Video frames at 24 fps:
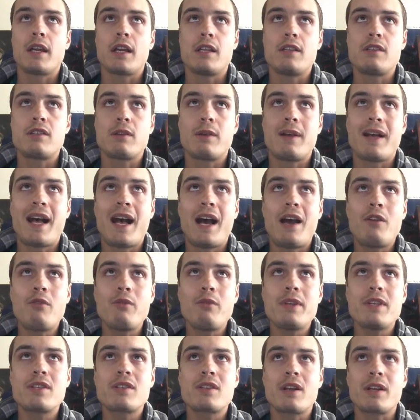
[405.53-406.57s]
And so how
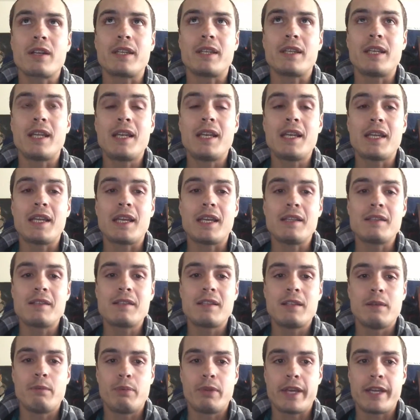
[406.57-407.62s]
do we start getting
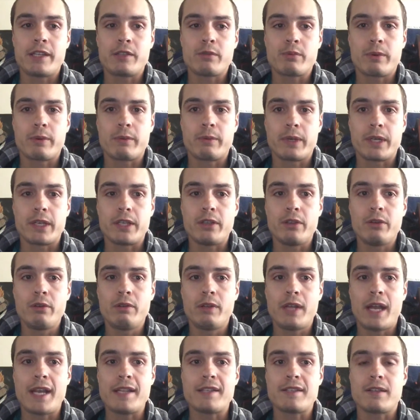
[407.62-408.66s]
into the place where we're
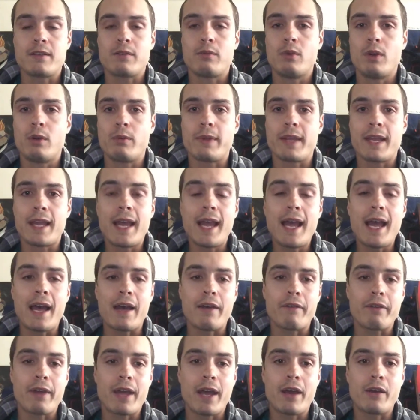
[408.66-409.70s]
utilizing what we
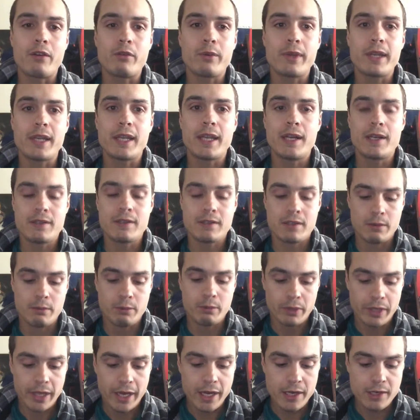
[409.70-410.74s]
have? How do we get into the
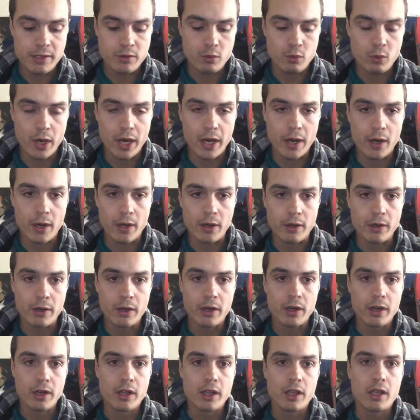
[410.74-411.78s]
place where
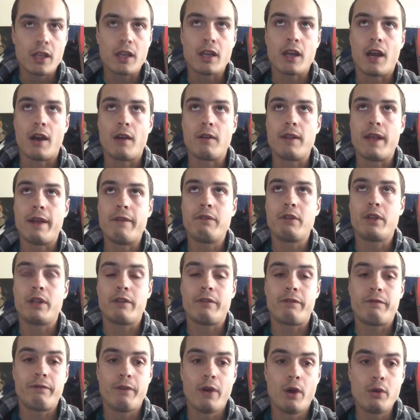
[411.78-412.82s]
our
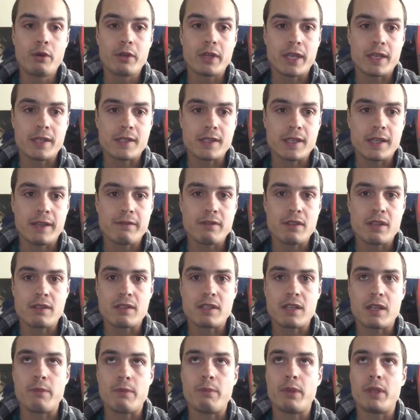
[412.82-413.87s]
level of focus gives
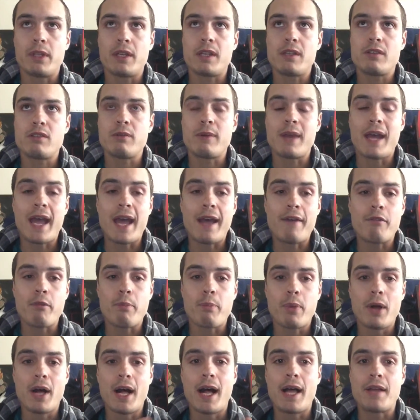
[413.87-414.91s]
us the ability to have
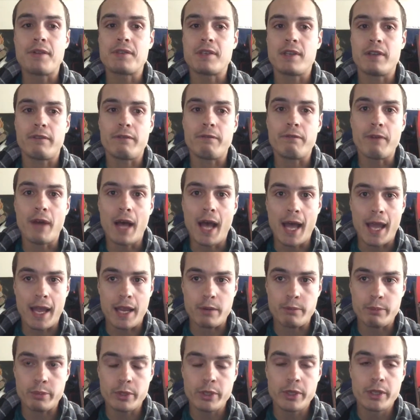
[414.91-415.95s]
a positive
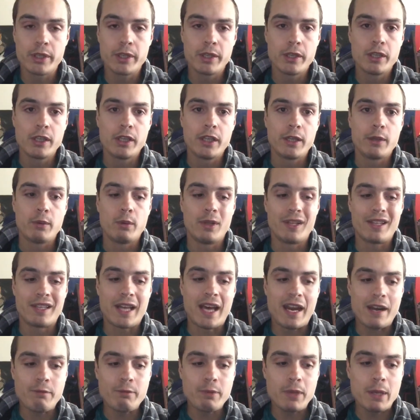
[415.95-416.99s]
vibe? Well, a
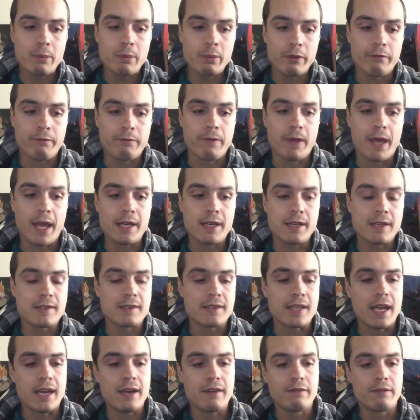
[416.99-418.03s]
lot of people find
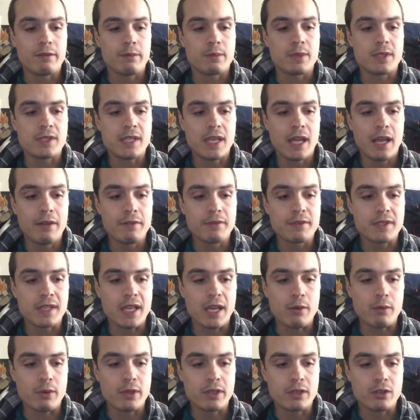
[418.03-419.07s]
inside of themselves
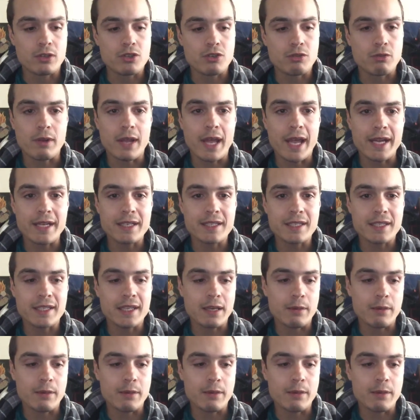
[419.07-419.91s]
that when they're trying to